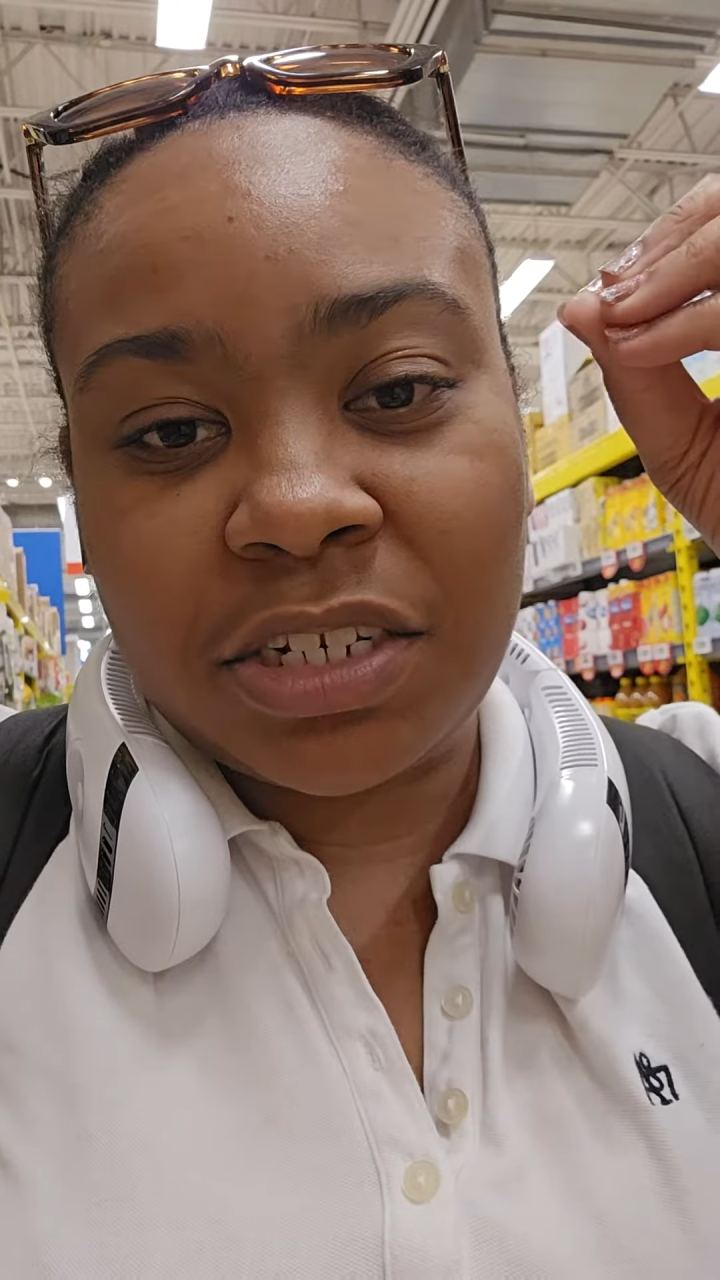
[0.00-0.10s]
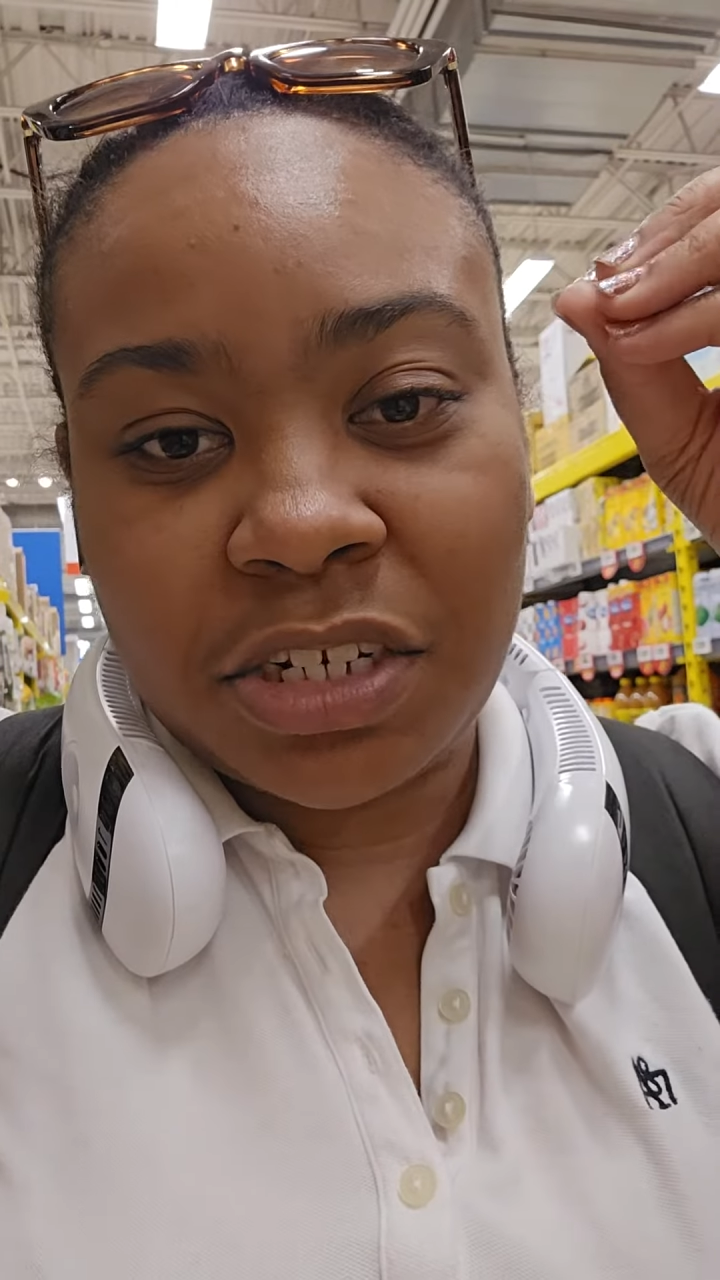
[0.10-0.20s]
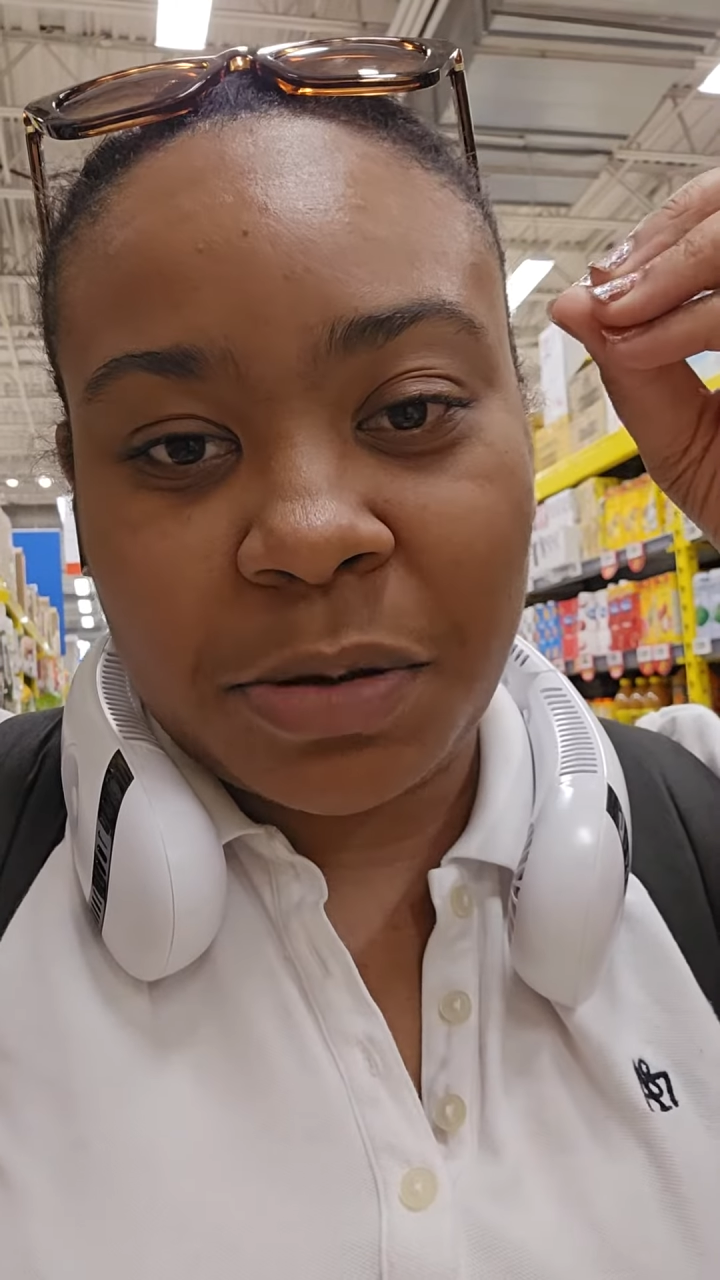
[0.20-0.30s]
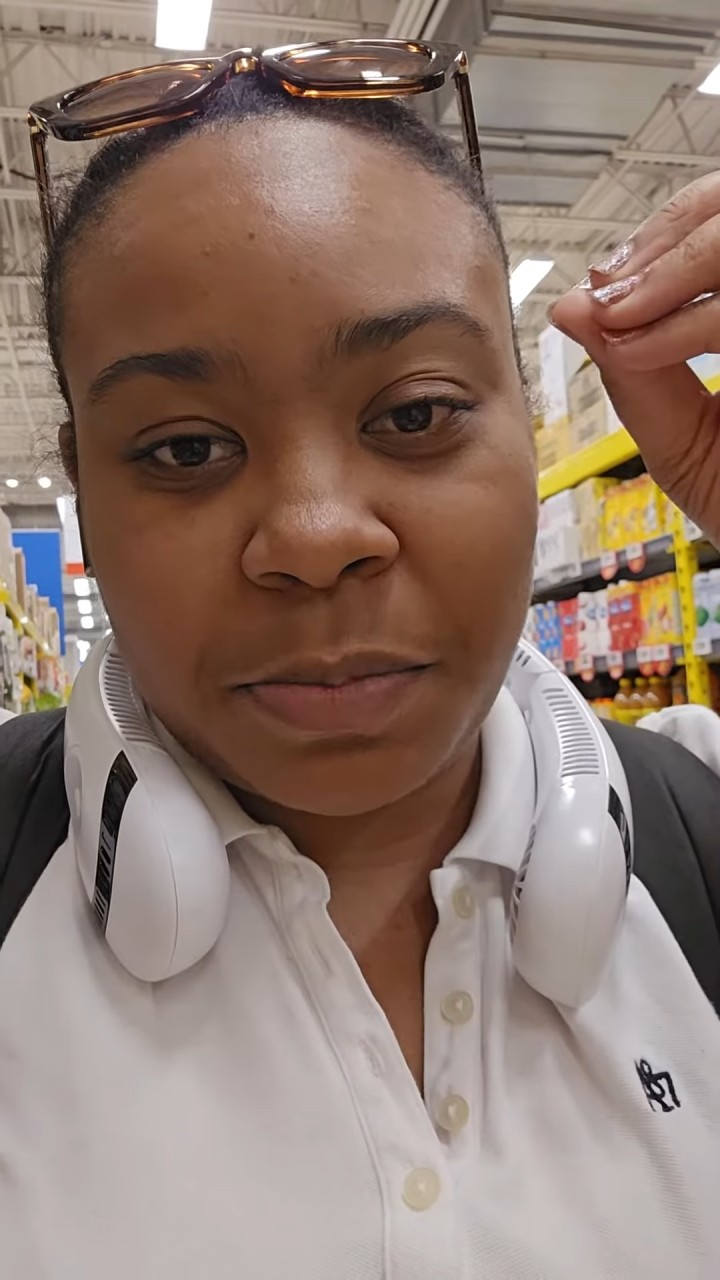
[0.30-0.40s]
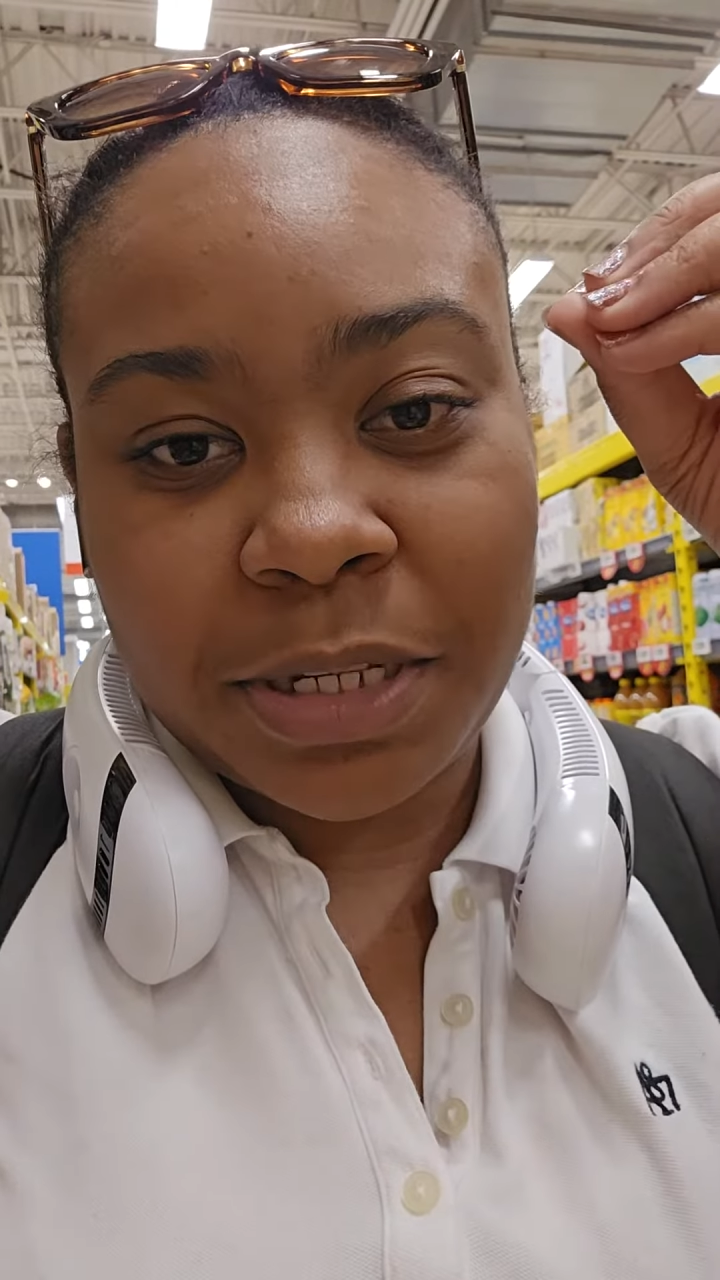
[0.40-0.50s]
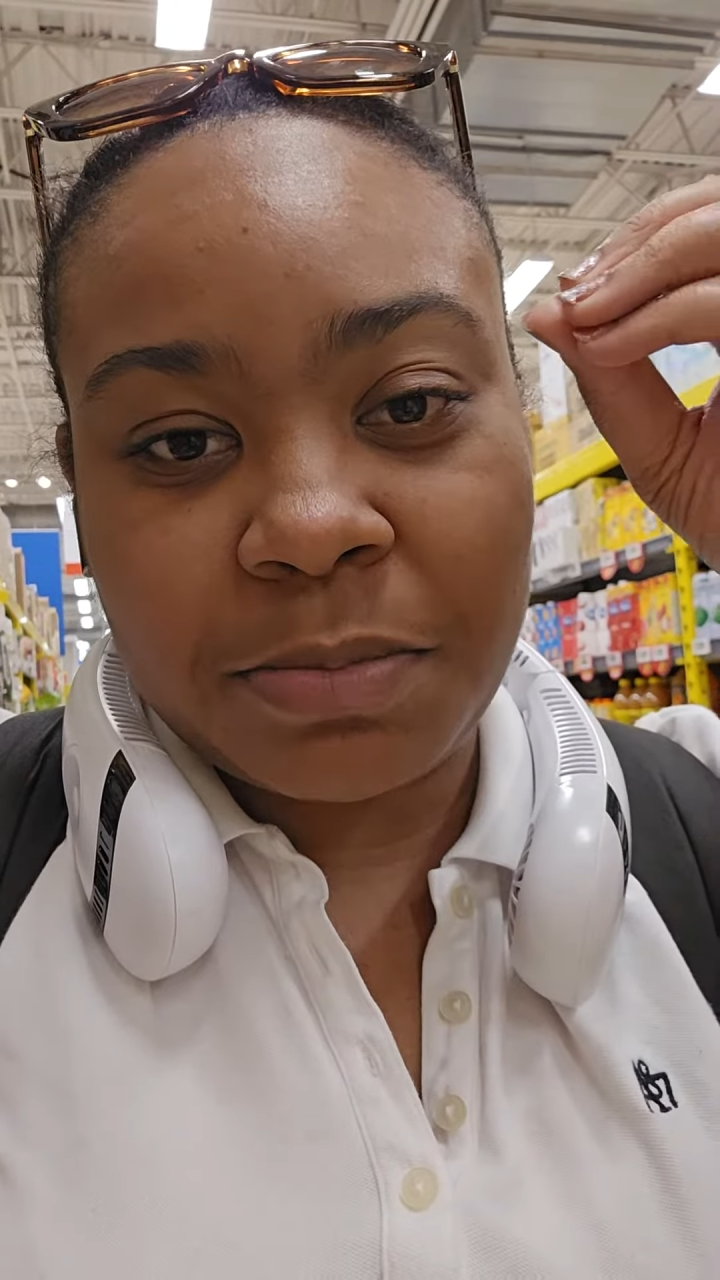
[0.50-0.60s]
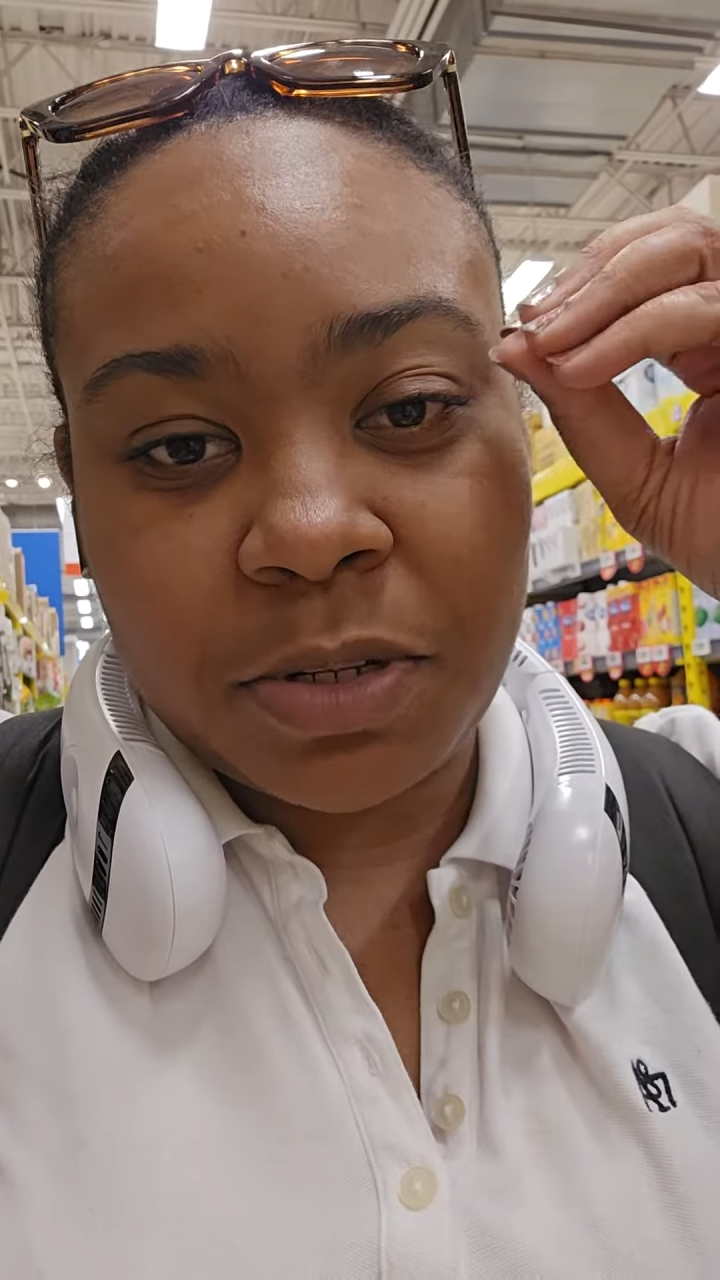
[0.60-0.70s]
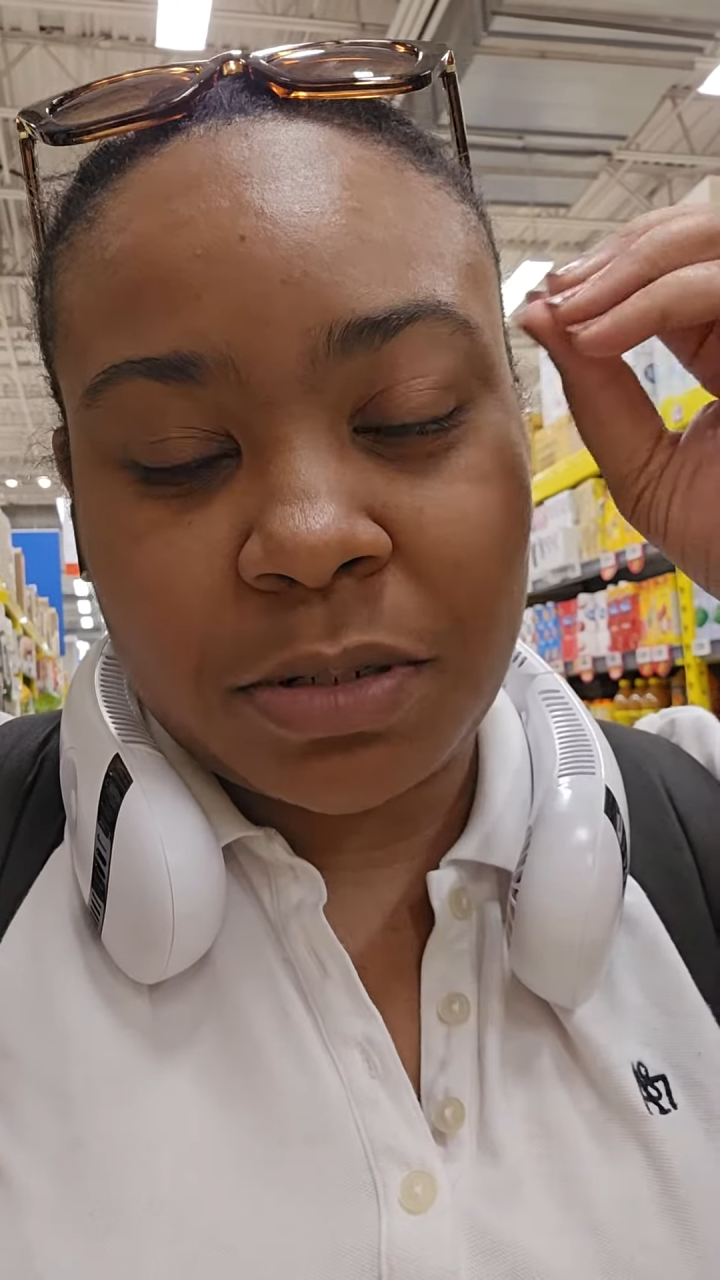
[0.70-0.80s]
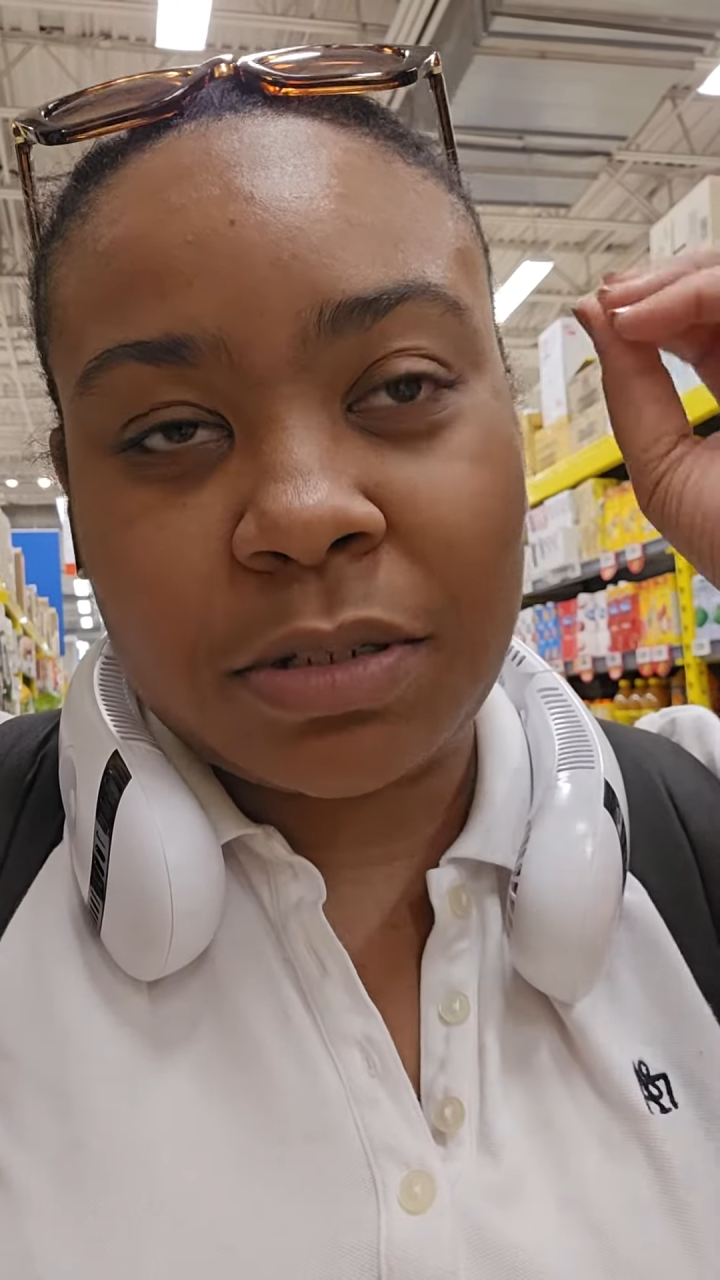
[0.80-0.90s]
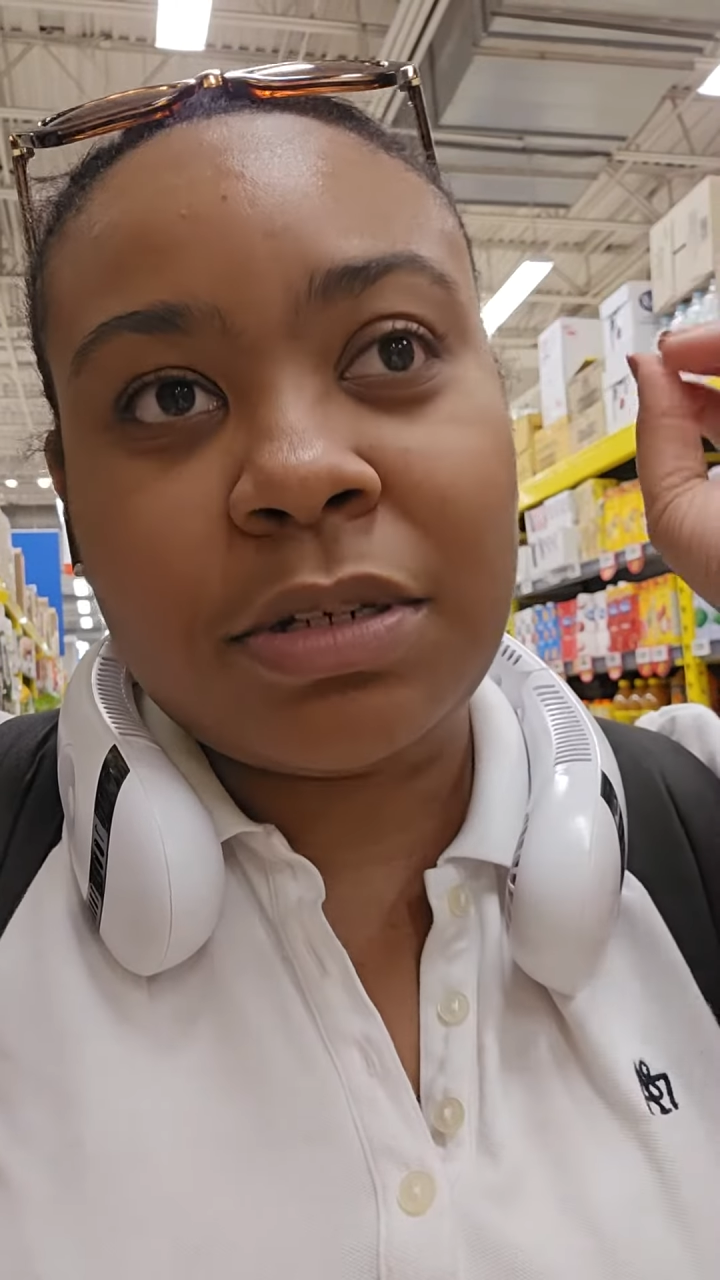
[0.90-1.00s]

chicken patty, but